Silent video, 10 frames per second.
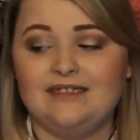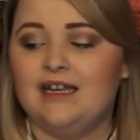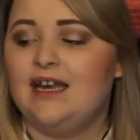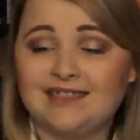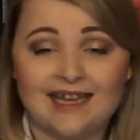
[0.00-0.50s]

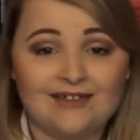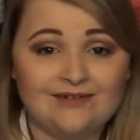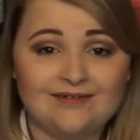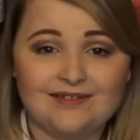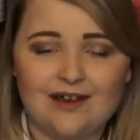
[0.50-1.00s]
These
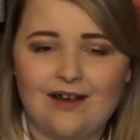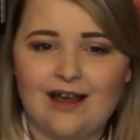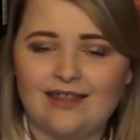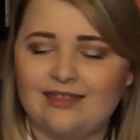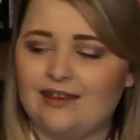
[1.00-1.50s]
candles, I
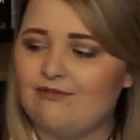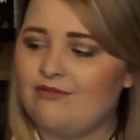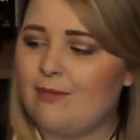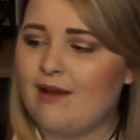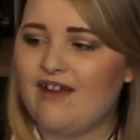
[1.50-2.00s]
think, are
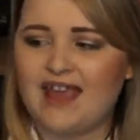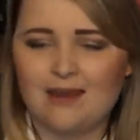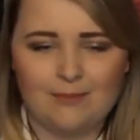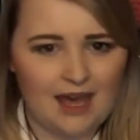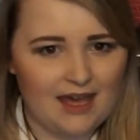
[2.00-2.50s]
about
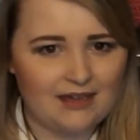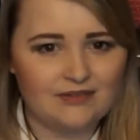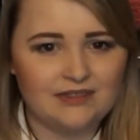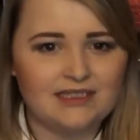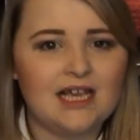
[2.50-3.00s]
£8,